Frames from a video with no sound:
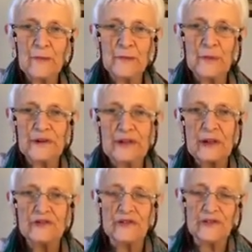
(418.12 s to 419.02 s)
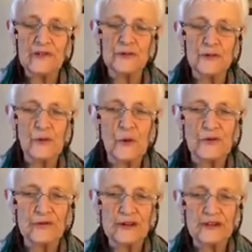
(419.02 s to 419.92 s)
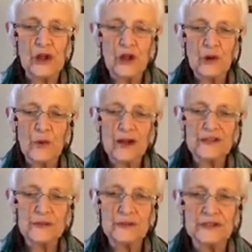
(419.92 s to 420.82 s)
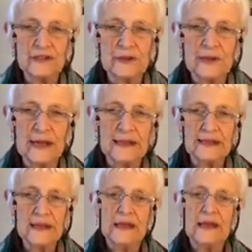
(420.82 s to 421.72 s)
But just to go over it, what you would do is